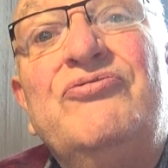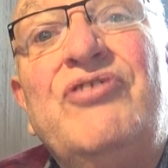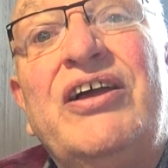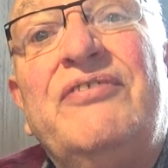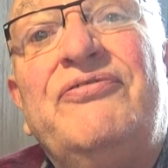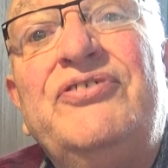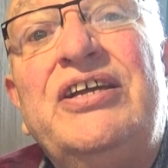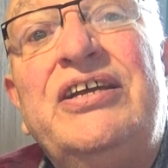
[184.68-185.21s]

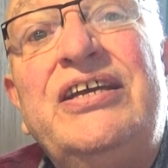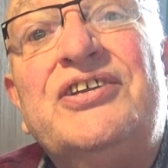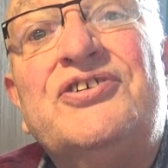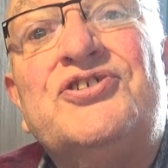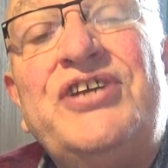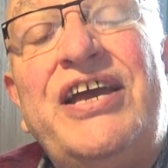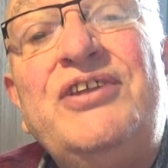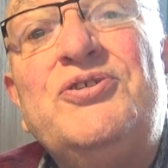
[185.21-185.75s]
life in a
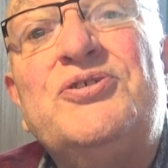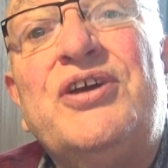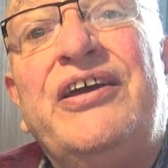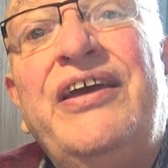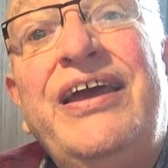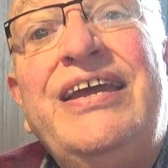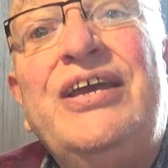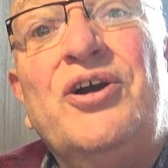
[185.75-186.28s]
sense.
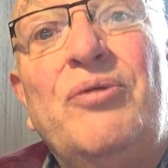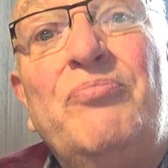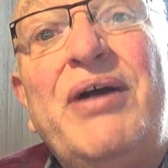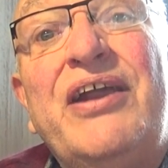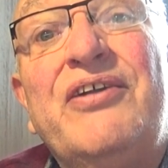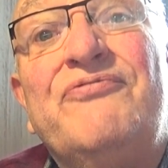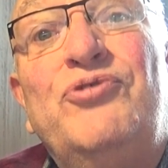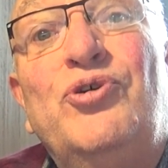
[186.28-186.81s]
He got
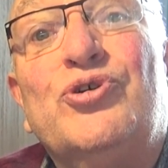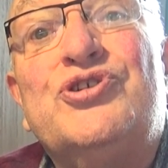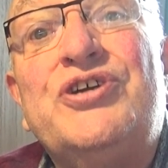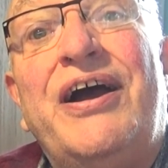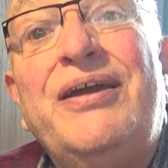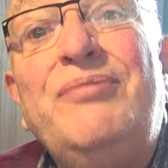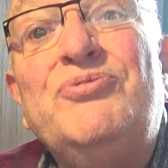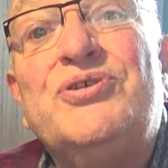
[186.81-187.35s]
married four
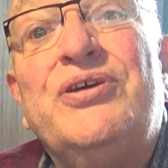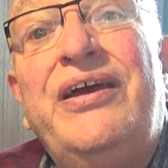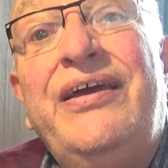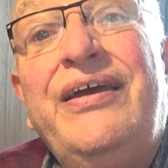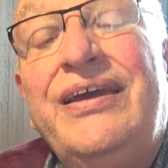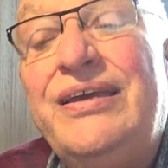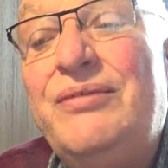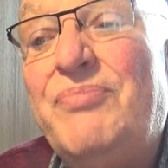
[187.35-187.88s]
times.
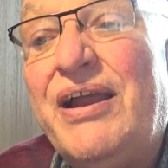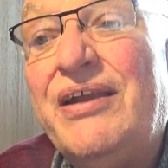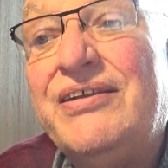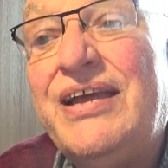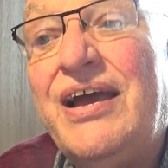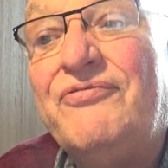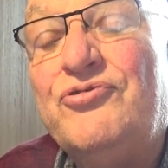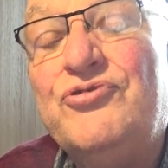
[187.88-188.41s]
He
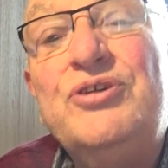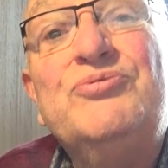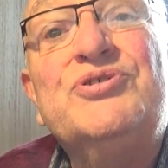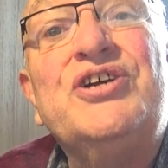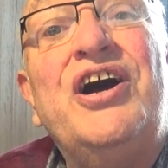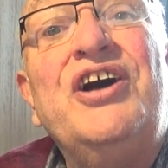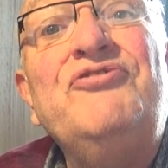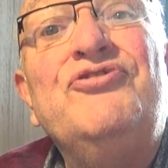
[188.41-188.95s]
married after he was
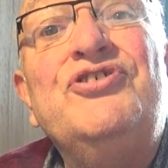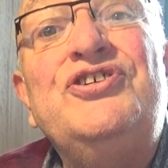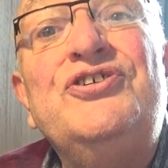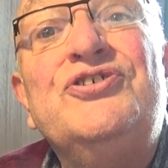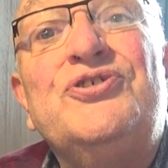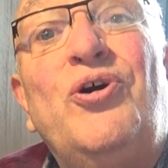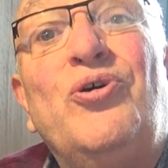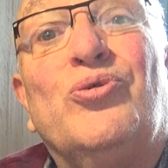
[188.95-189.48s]
100
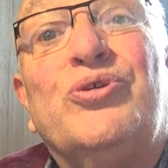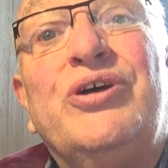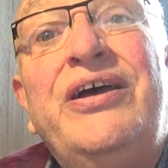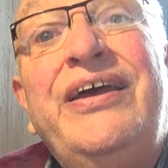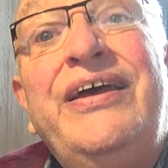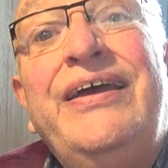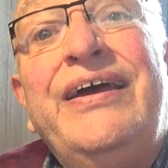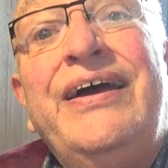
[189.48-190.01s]
years old,
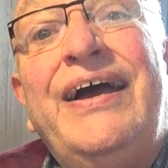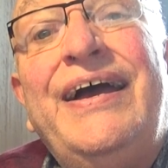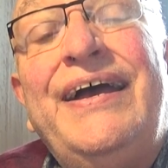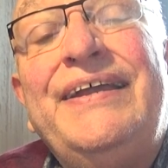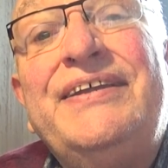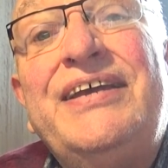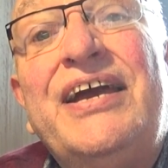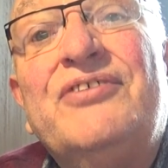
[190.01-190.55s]

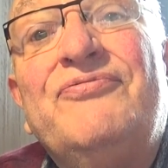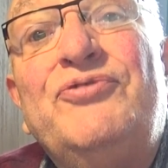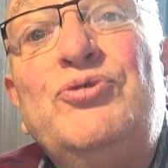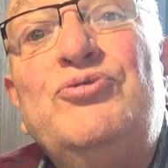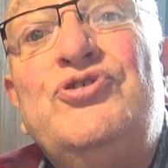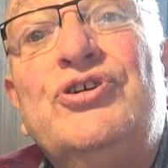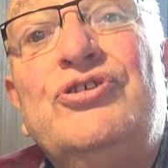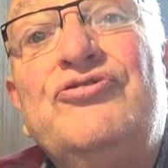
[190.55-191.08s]
and he had a
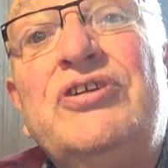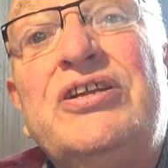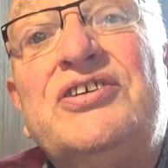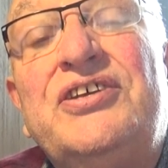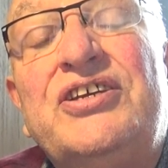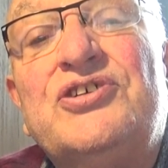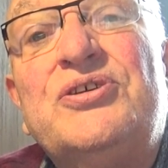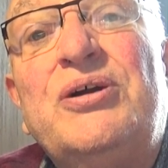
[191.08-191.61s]
few children. I
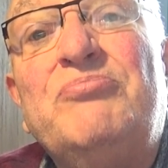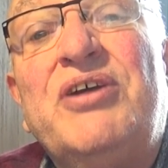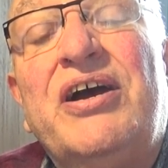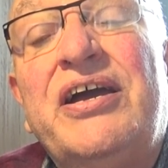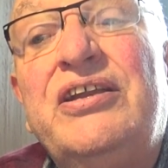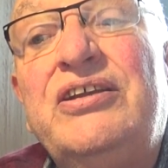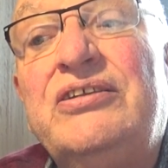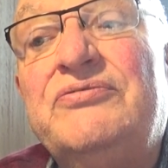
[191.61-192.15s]
think some
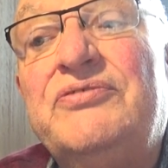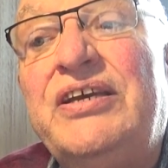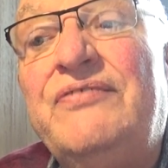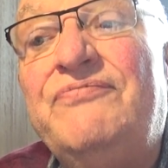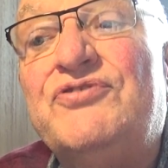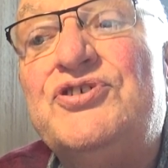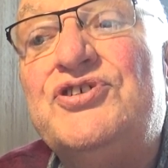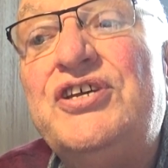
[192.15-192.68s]
died in
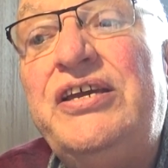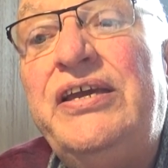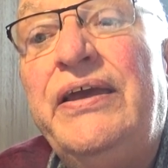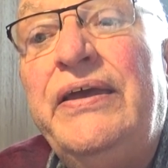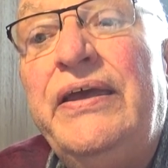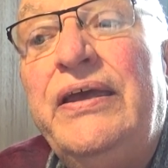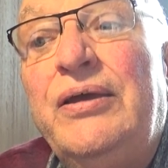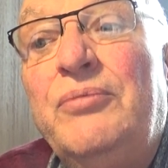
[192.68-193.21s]
infancy,
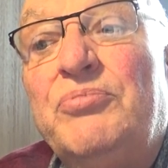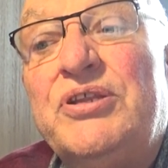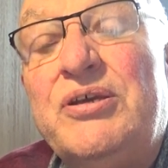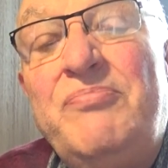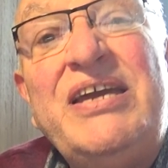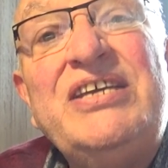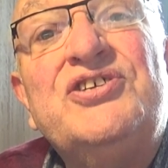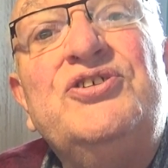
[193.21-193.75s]
but
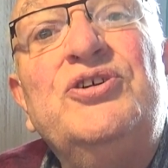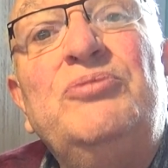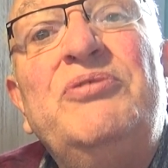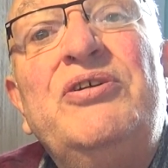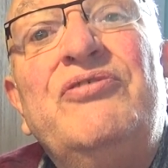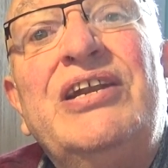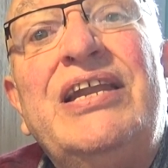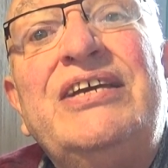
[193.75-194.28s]
there may still
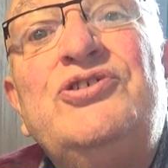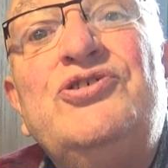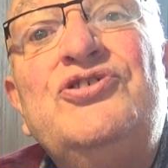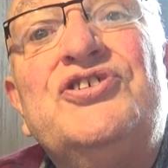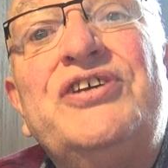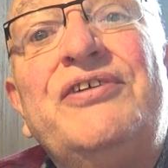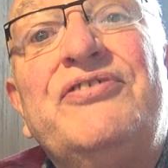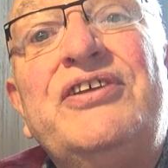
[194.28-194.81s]
be
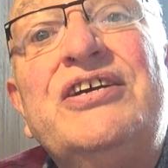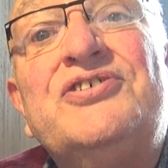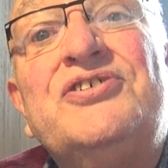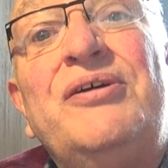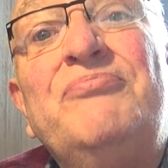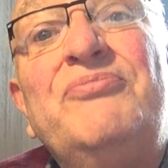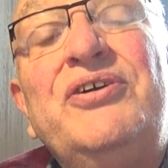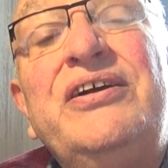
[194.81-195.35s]
relations out there
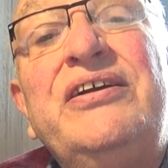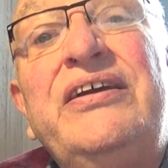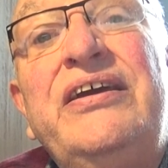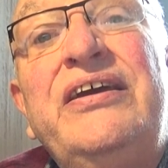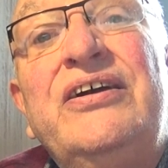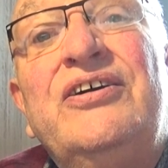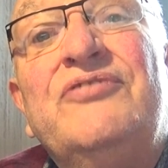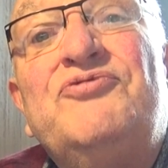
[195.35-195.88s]
somewhere
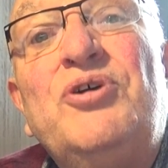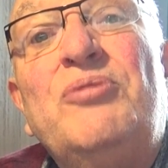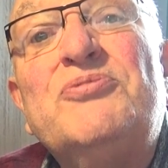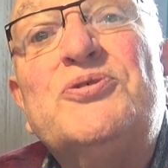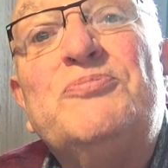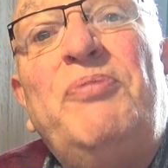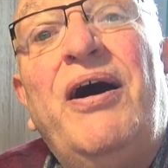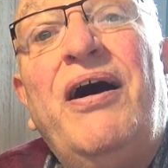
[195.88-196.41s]
of
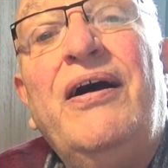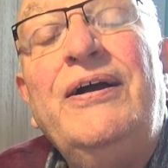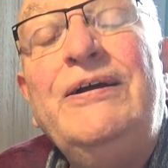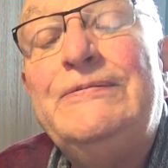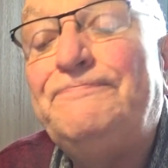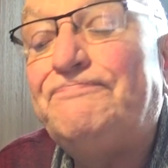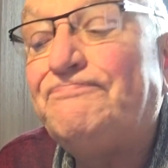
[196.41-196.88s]
Thomas Parr